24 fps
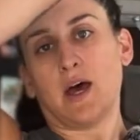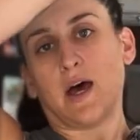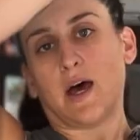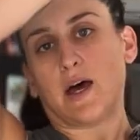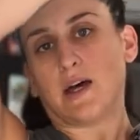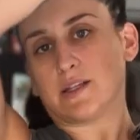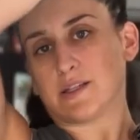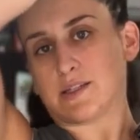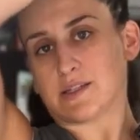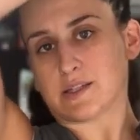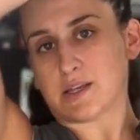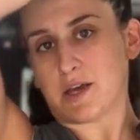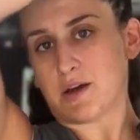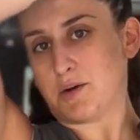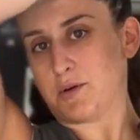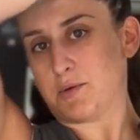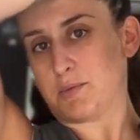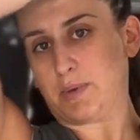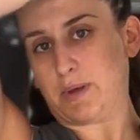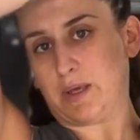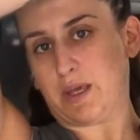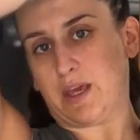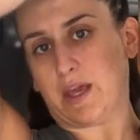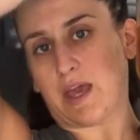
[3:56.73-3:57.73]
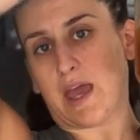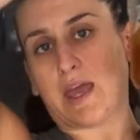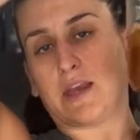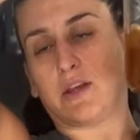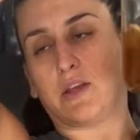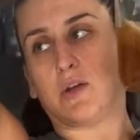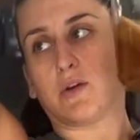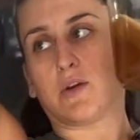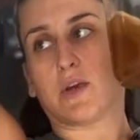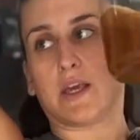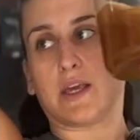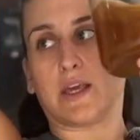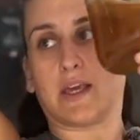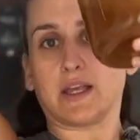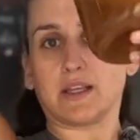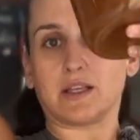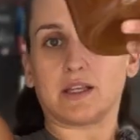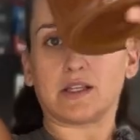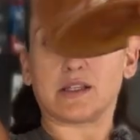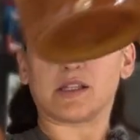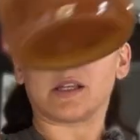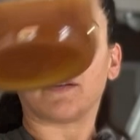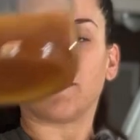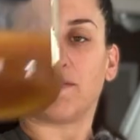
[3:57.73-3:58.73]
a Scoby, and you can get
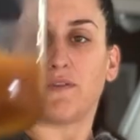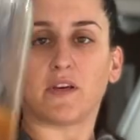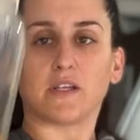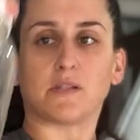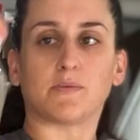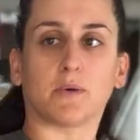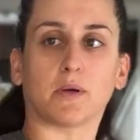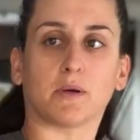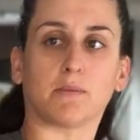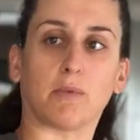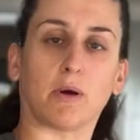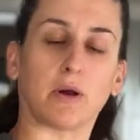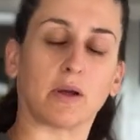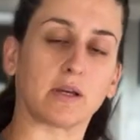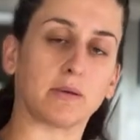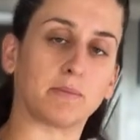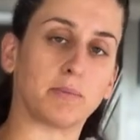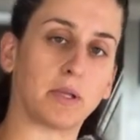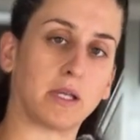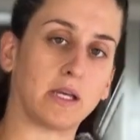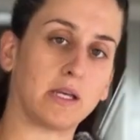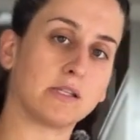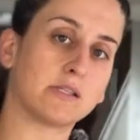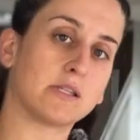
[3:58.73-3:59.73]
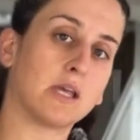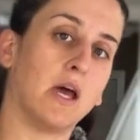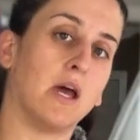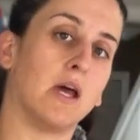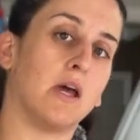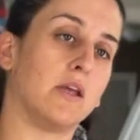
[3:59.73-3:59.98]
this on Facebook Marketplace.